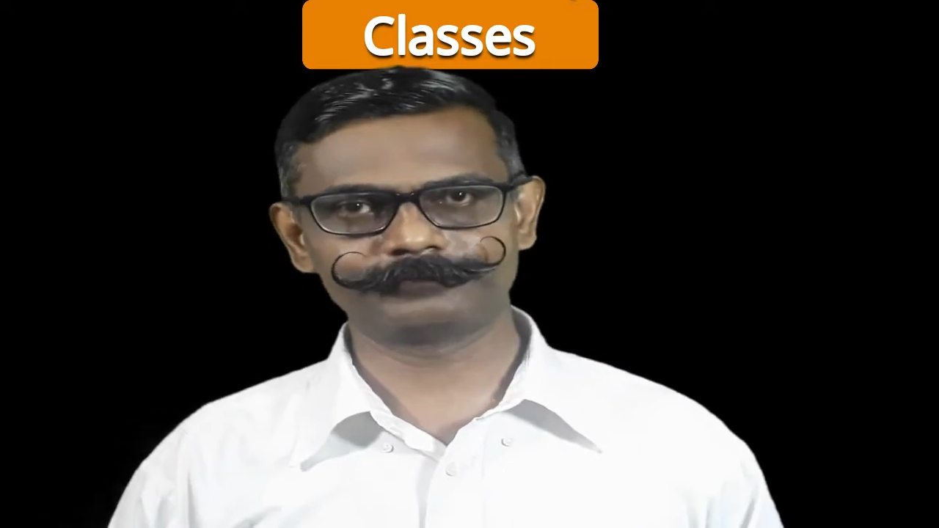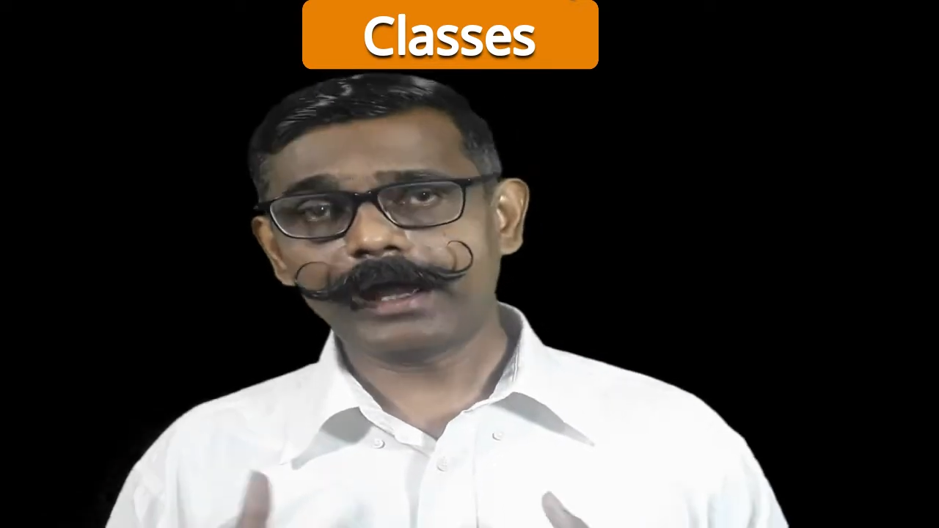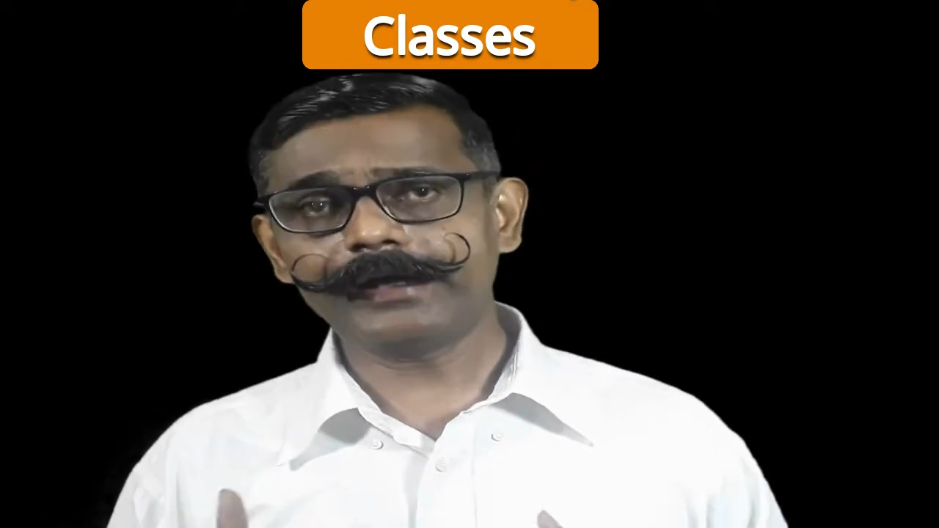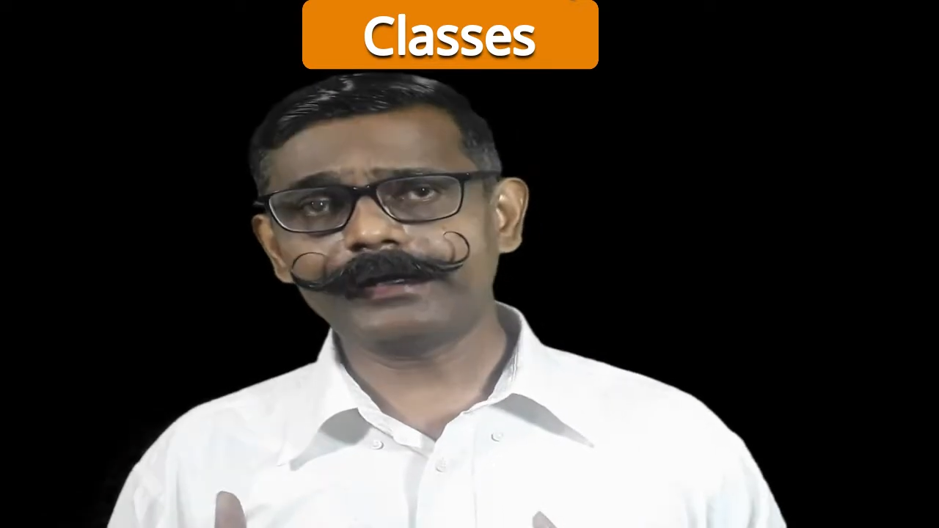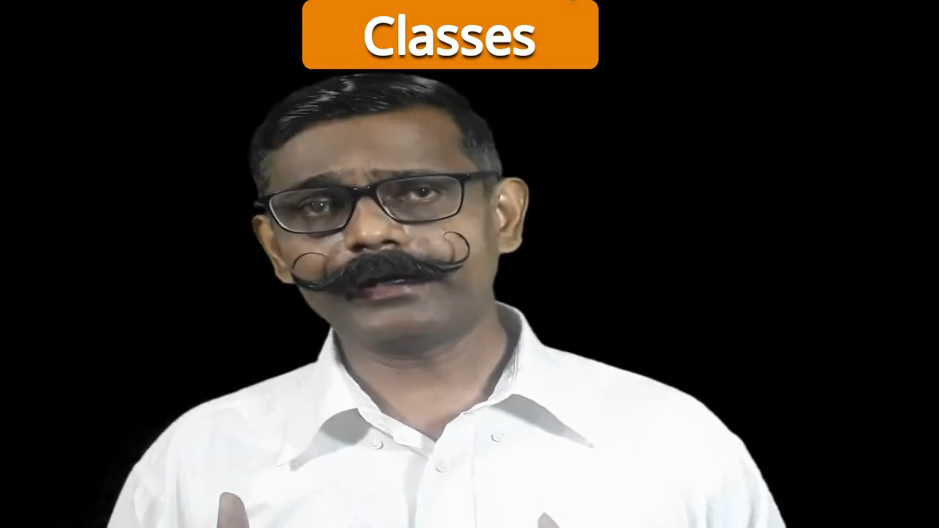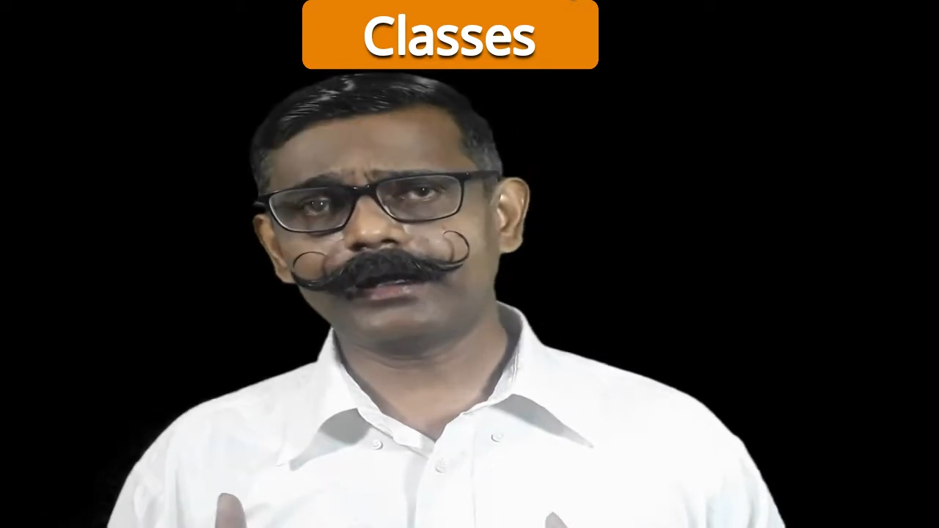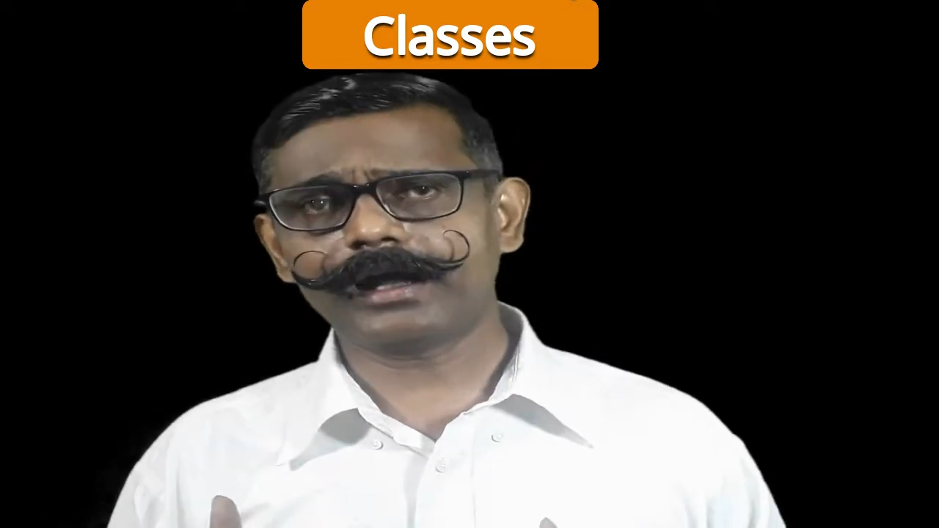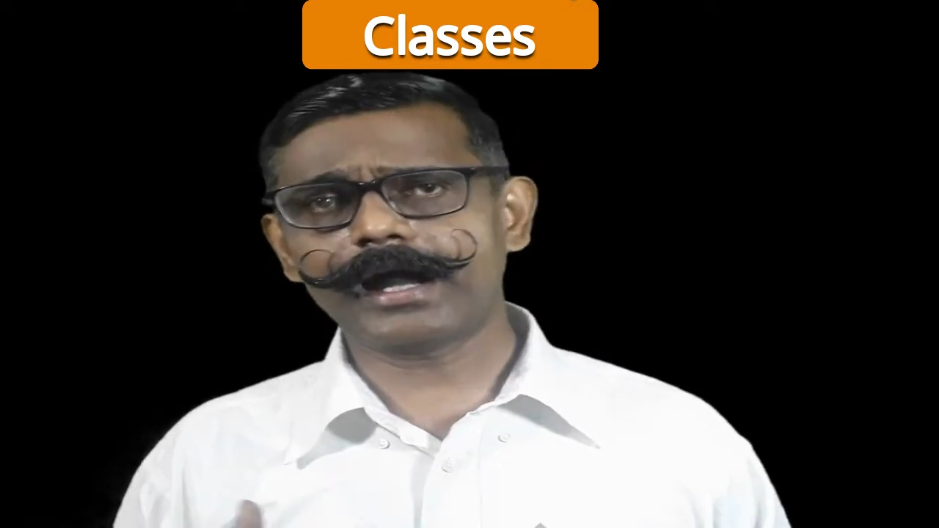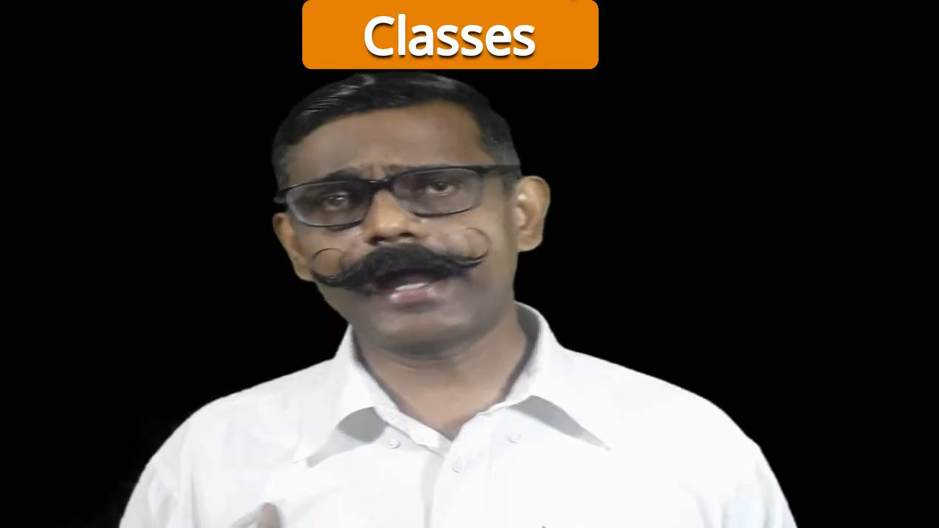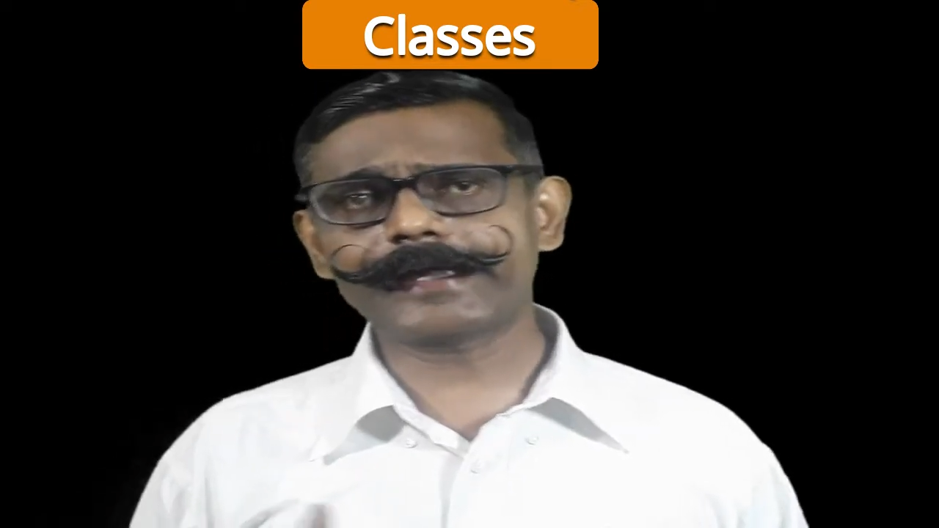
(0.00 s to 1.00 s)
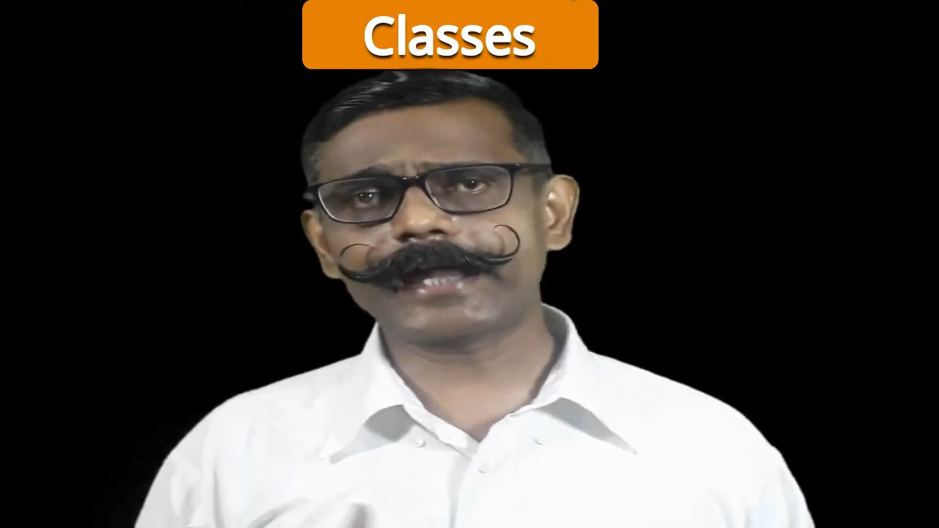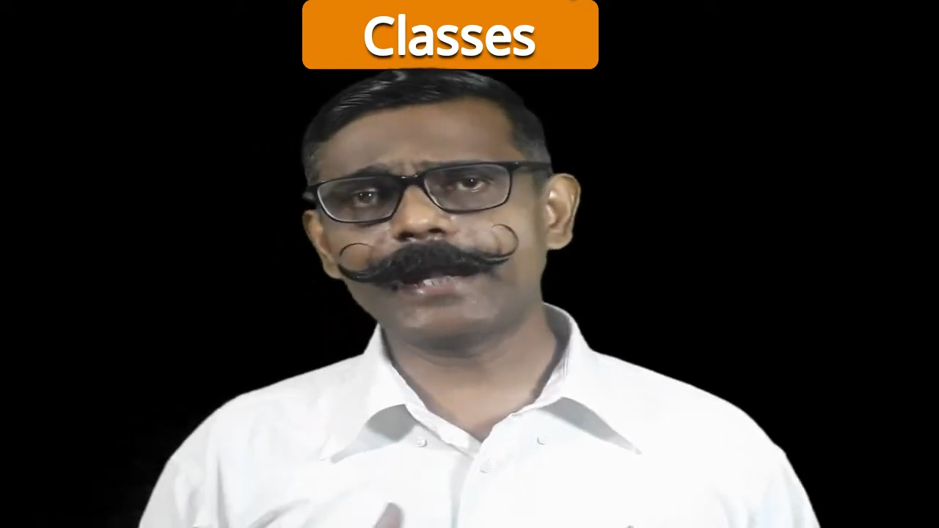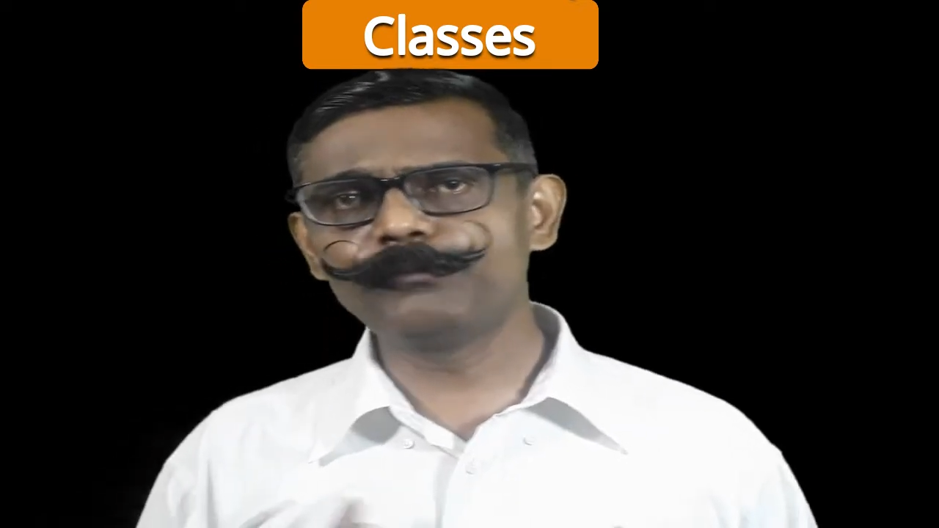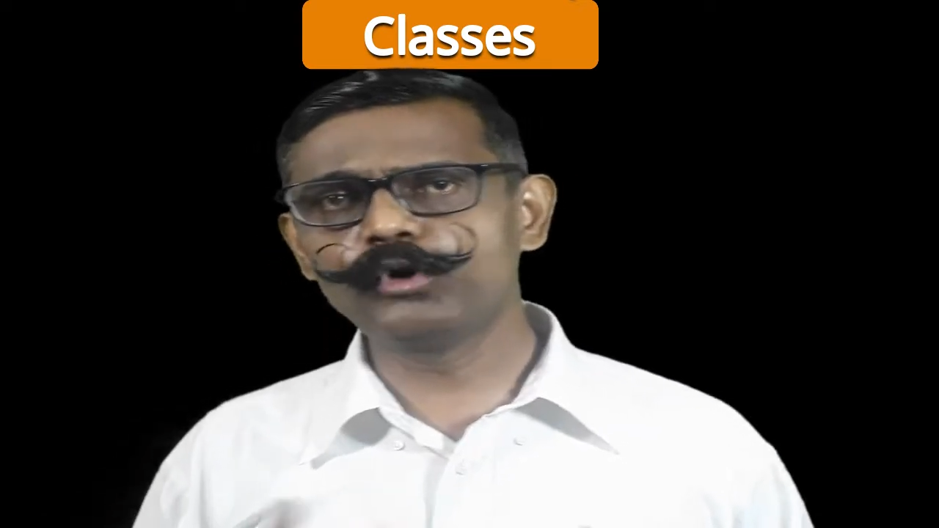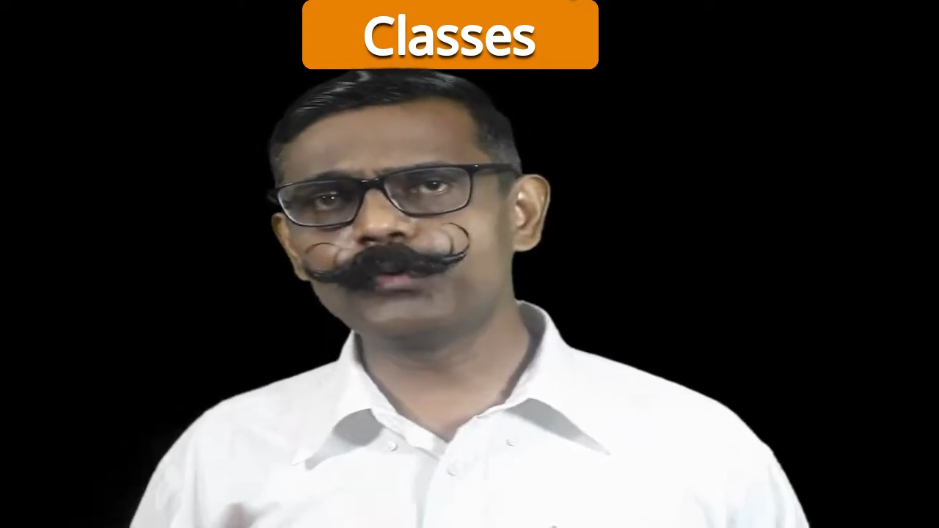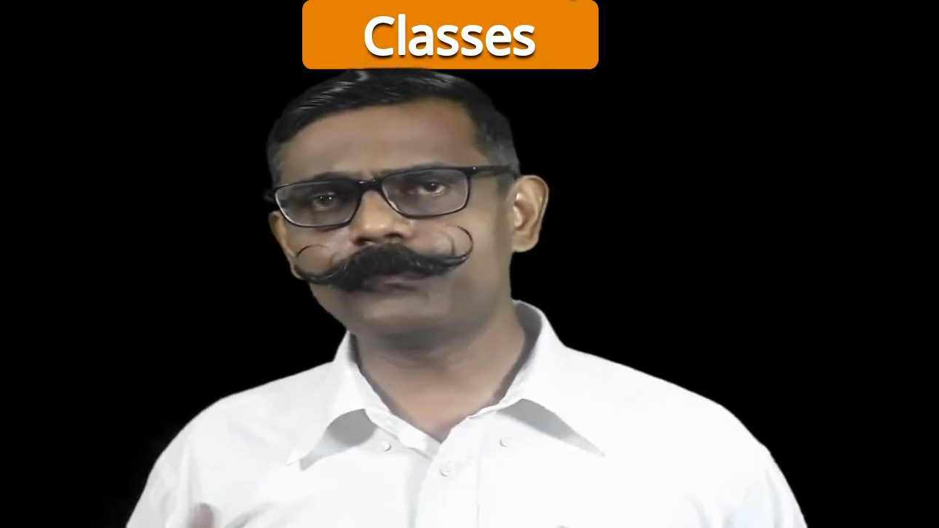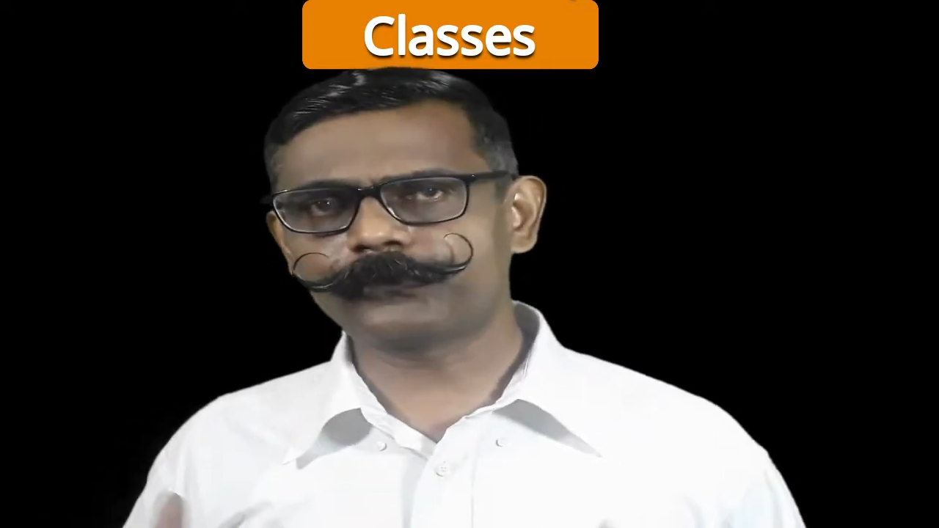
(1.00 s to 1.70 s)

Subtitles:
And I can move